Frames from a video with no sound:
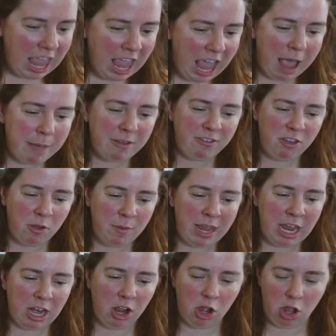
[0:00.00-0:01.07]
I'm assuming
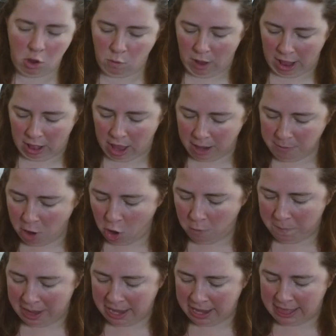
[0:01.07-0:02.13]
it'll go well. I'm
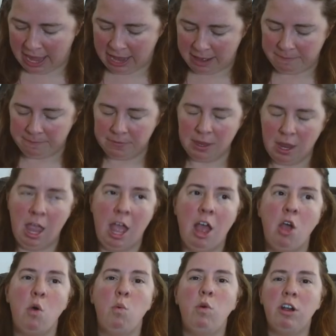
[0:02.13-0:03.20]
hoping that,
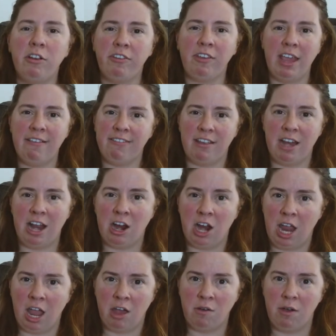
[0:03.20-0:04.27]
worst case
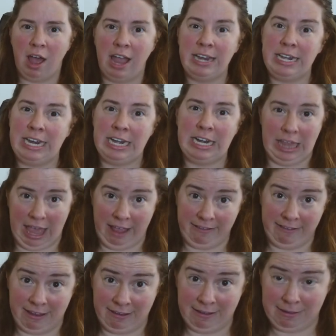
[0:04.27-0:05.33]
scenario, I need
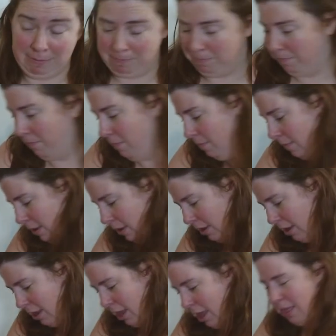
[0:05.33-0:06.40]
glasses.
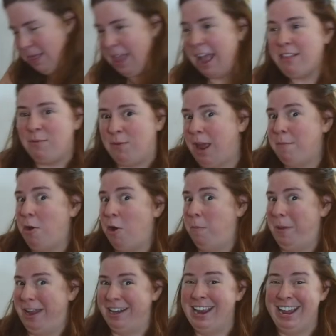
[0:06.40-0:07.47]
That's what I'm
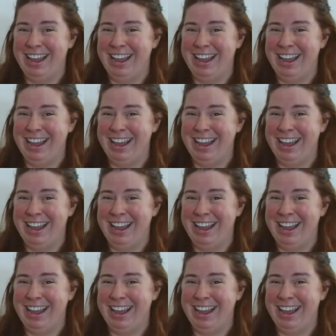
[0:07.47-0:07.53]
hoping.